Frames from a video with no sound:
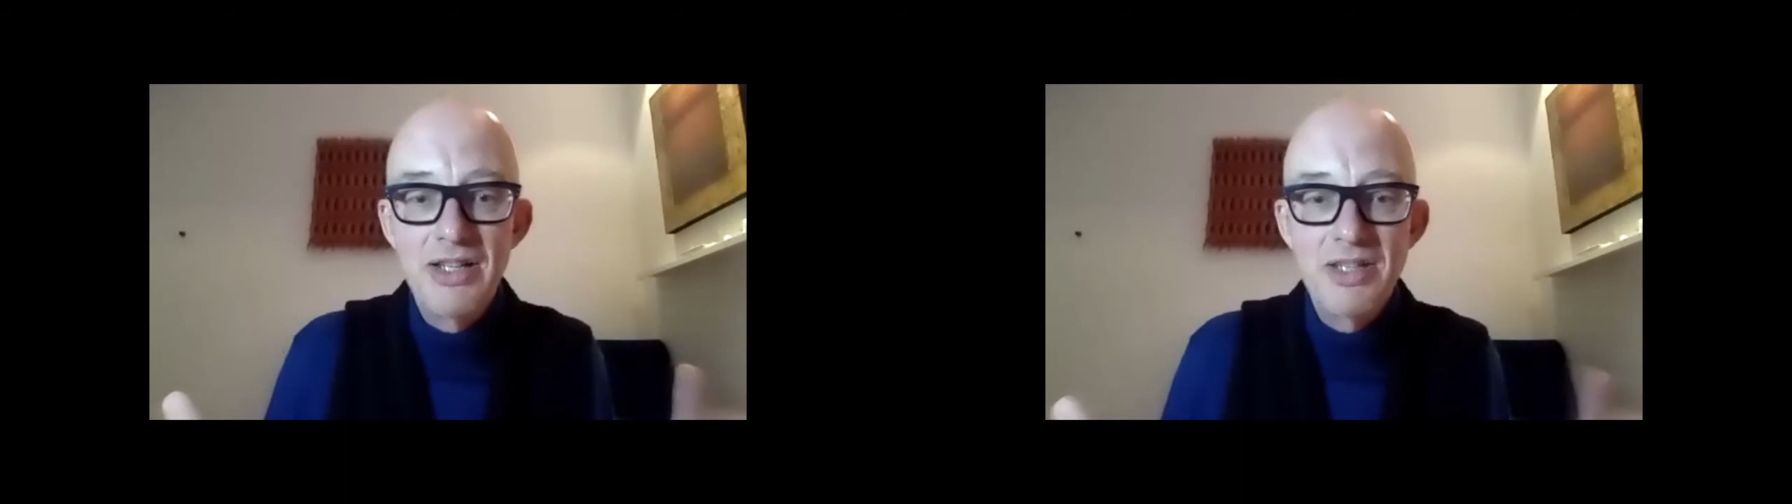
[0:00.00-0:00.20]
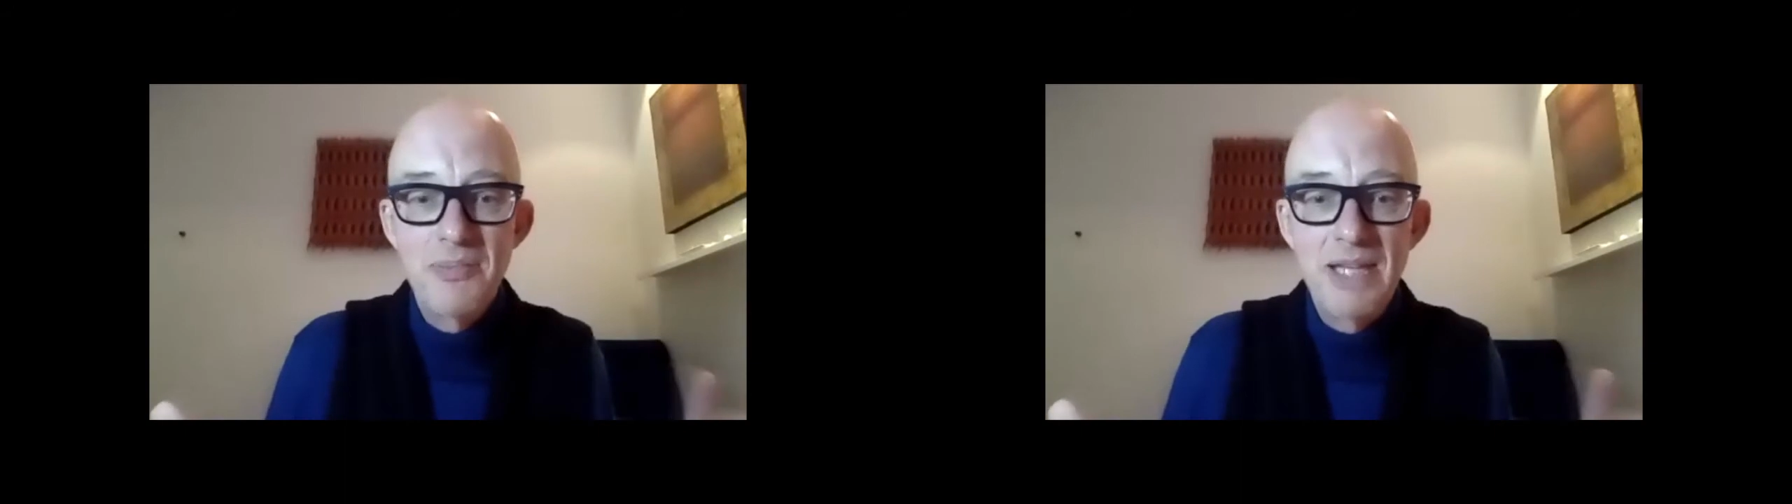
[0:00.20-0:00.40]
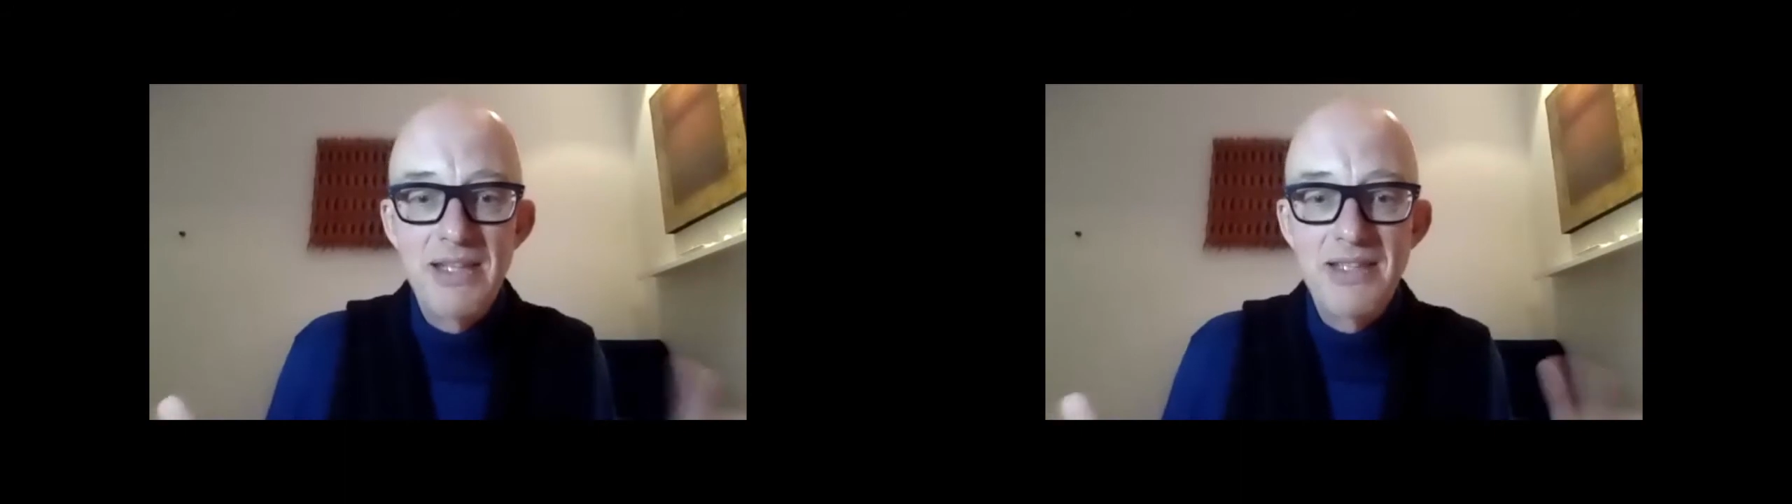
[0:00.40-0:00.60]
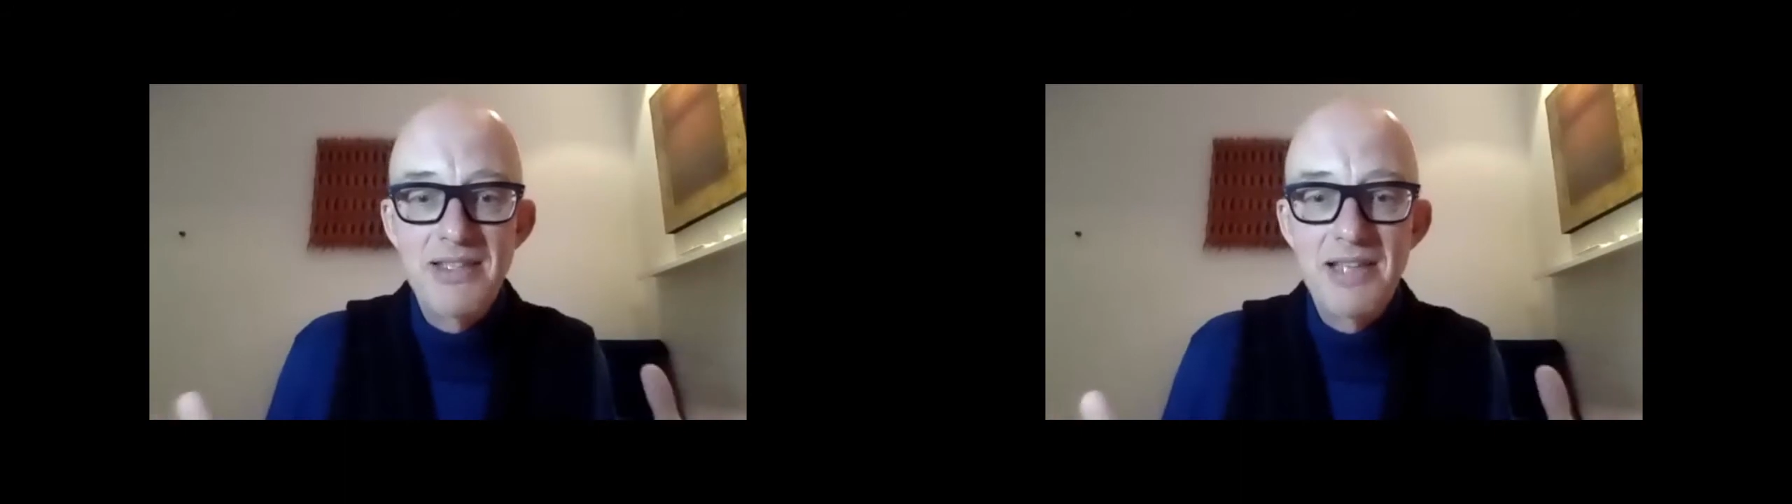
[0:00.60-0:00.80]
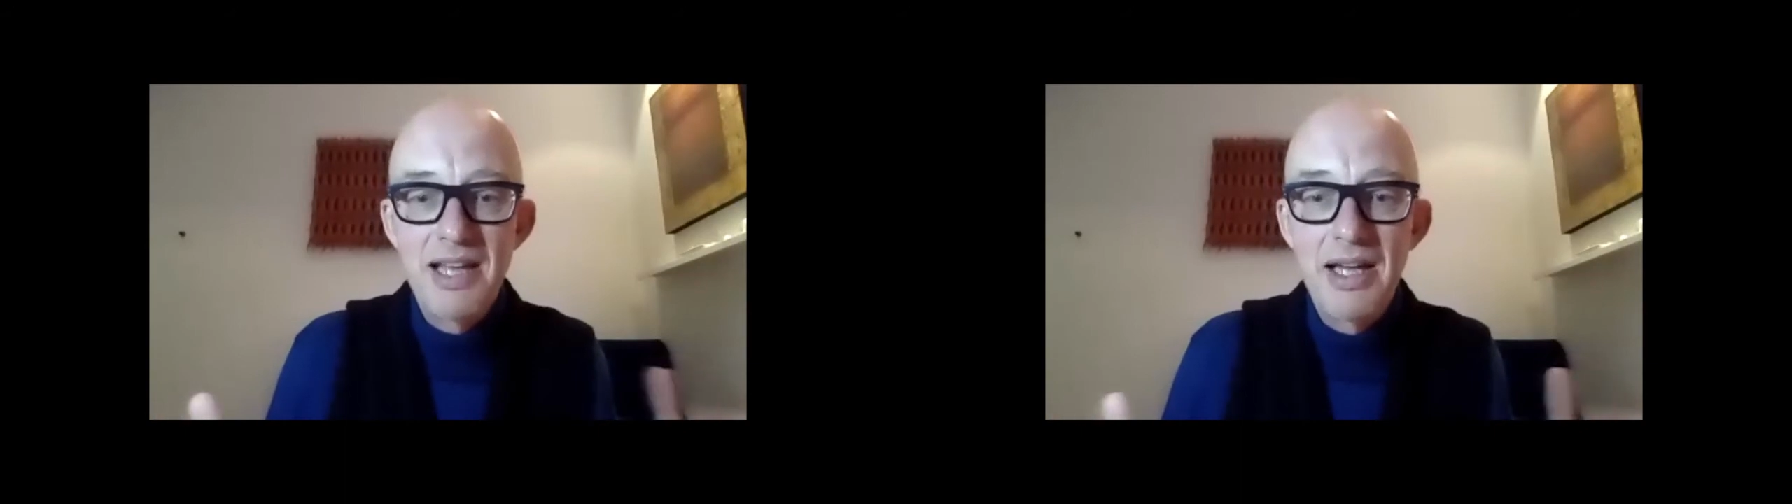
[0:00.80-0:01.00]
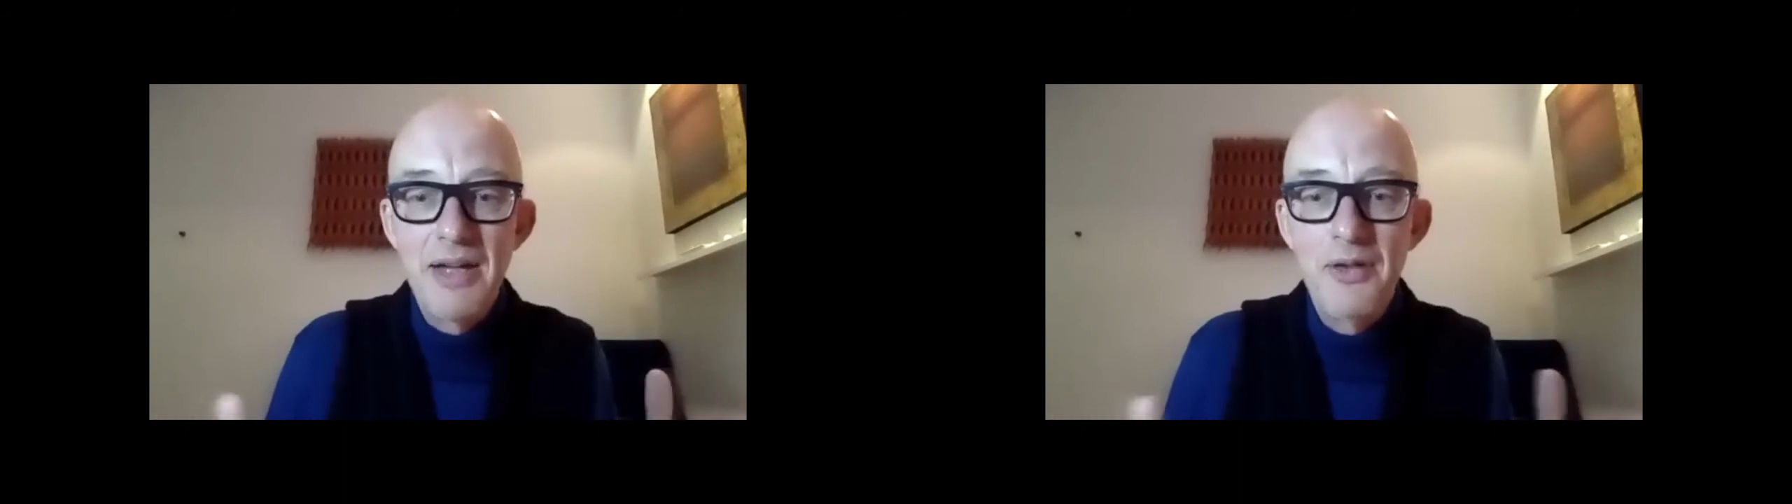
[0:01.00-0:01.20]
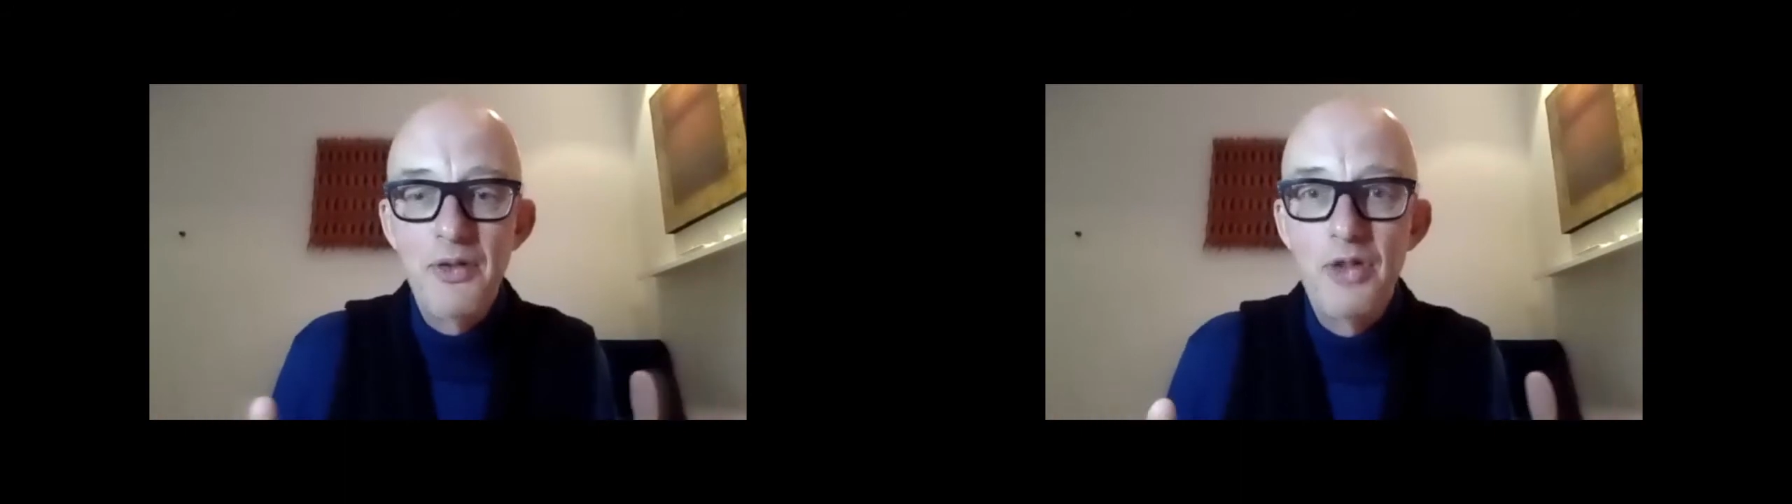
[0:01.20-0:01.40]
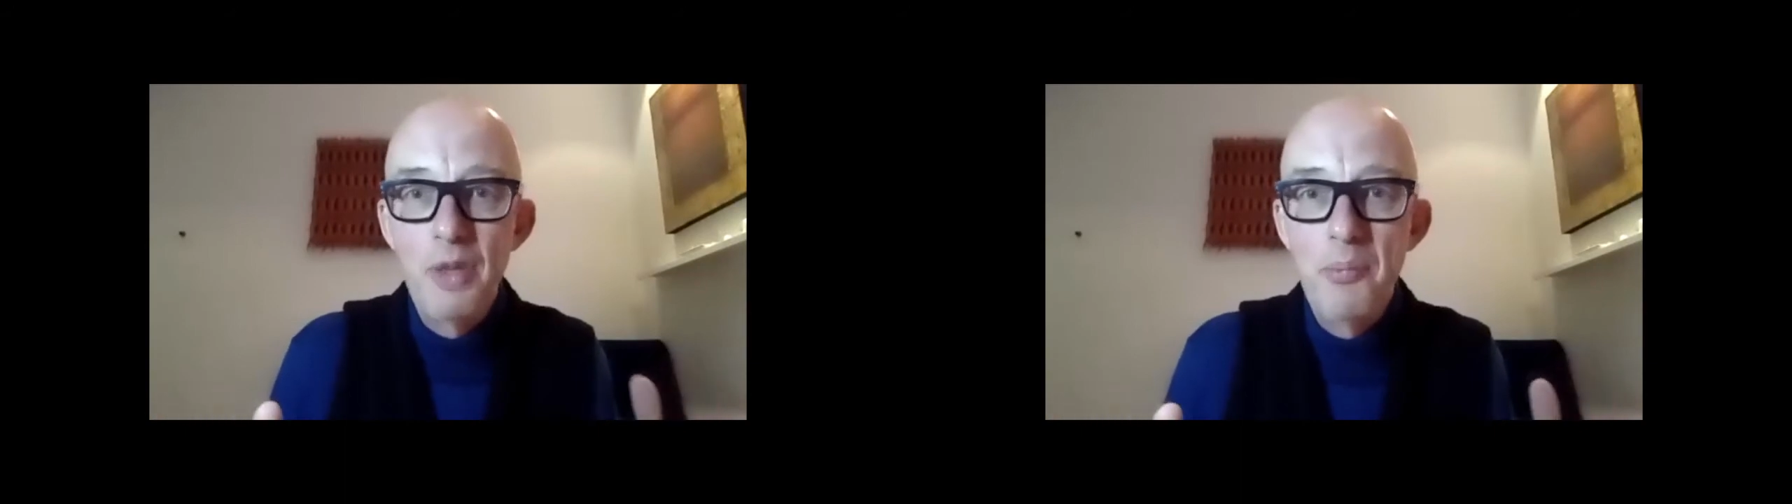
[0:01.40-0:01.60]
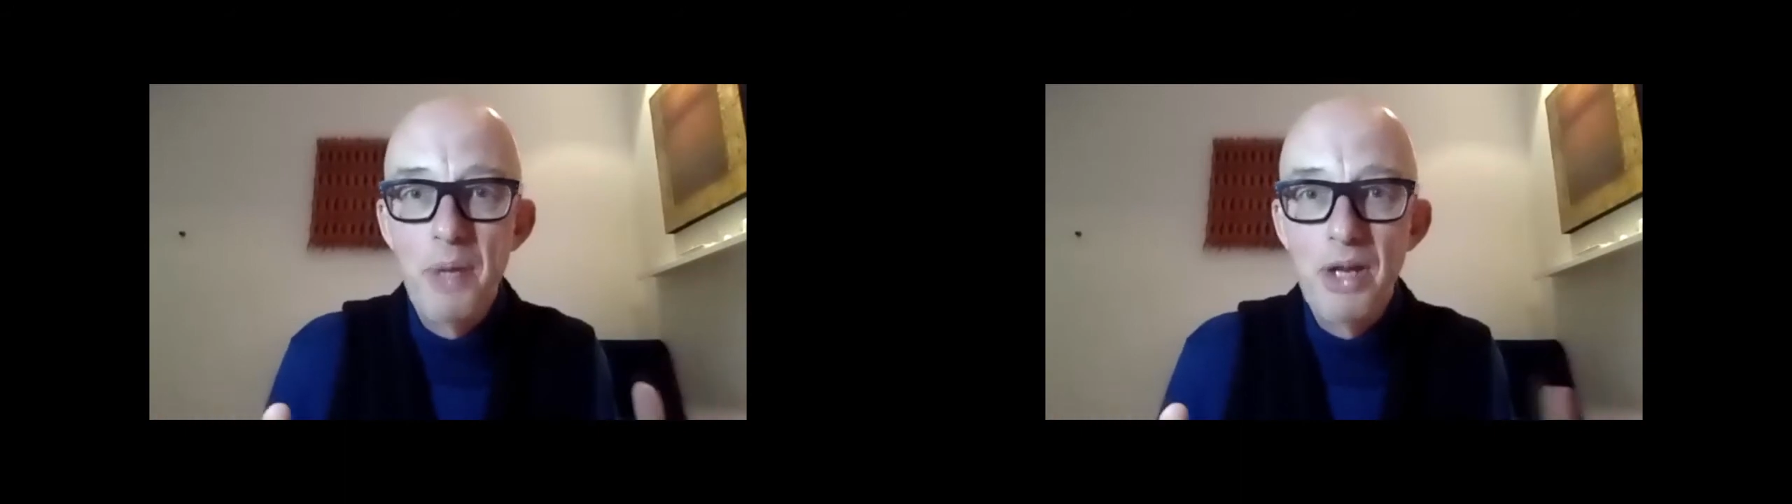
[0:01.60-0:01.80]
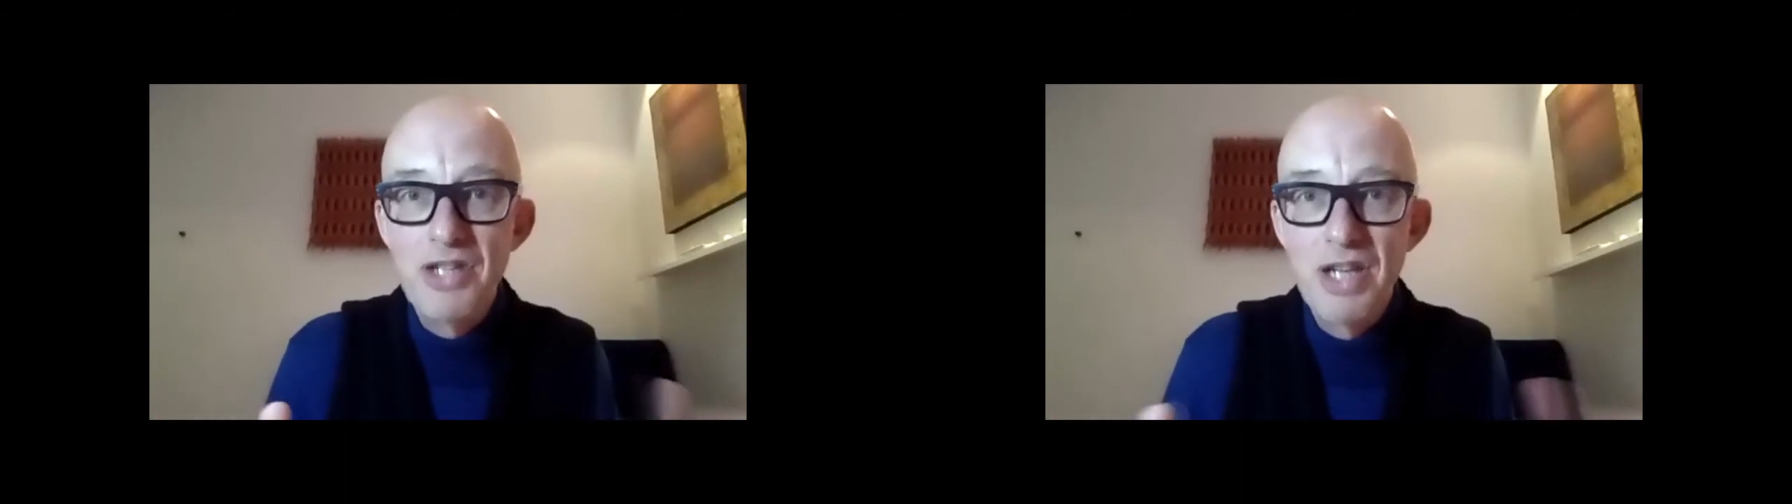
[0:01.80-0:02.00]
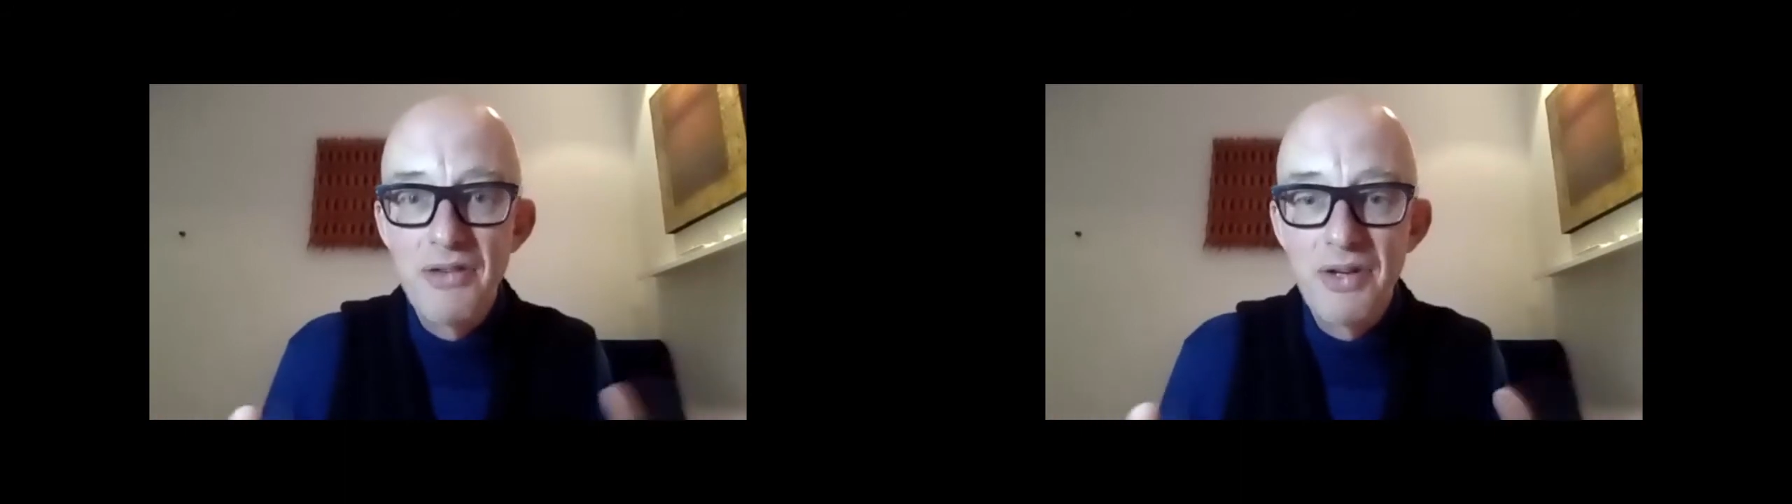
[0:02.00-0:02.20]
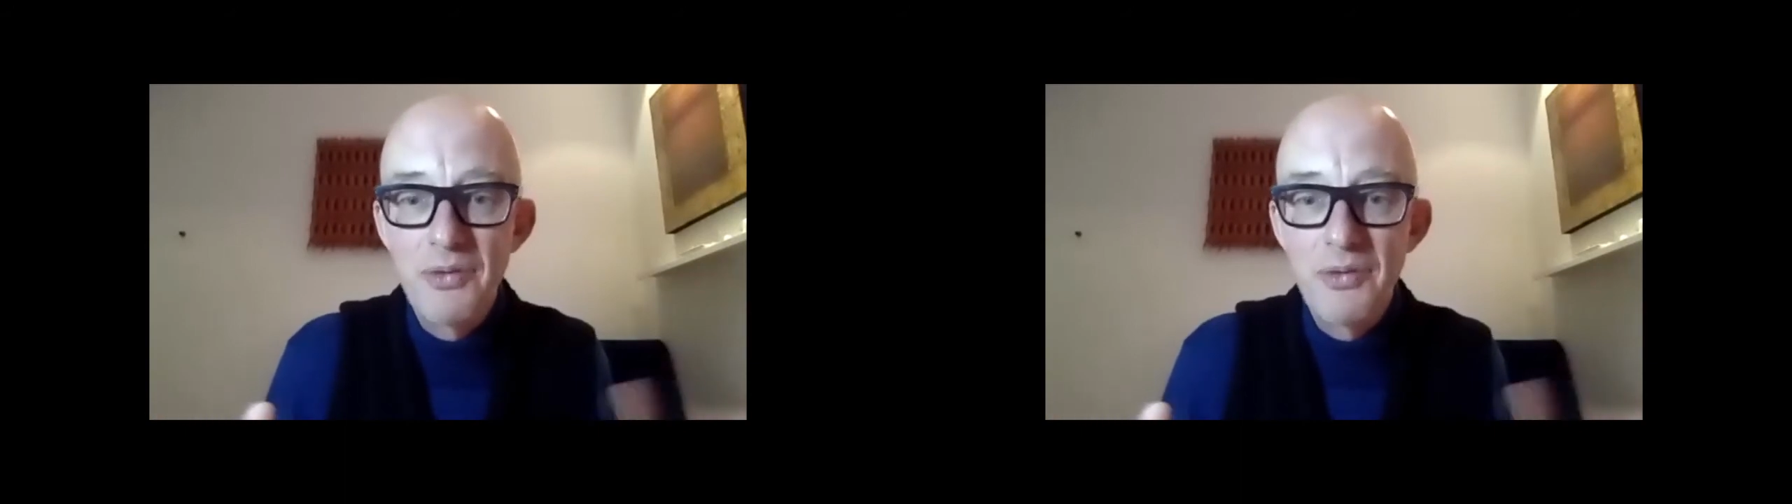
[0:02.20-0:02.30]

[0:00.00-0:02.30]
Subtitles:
means the ability of